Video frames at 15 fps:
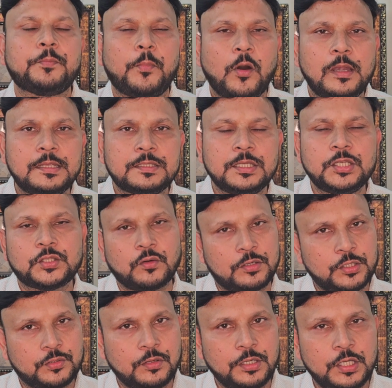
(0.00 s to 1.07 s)
policy
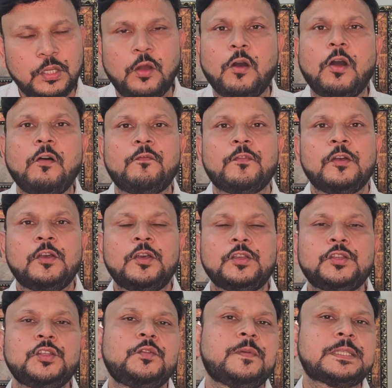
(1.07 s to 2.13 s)
twenty twenty of
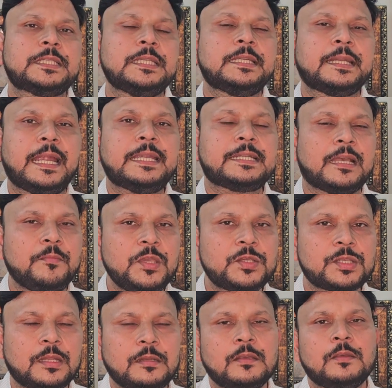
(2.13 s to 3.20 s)
University Grant
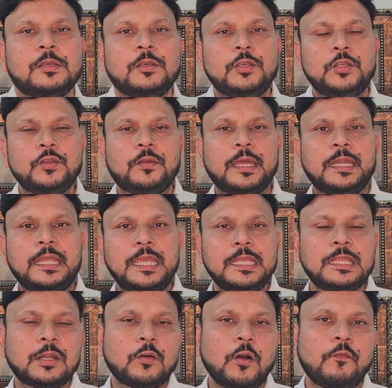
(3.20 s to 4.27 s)
Commission. You can
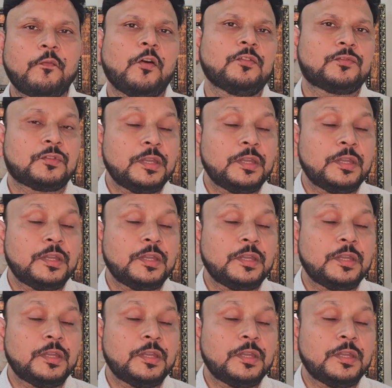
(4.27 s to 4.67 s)
either go for three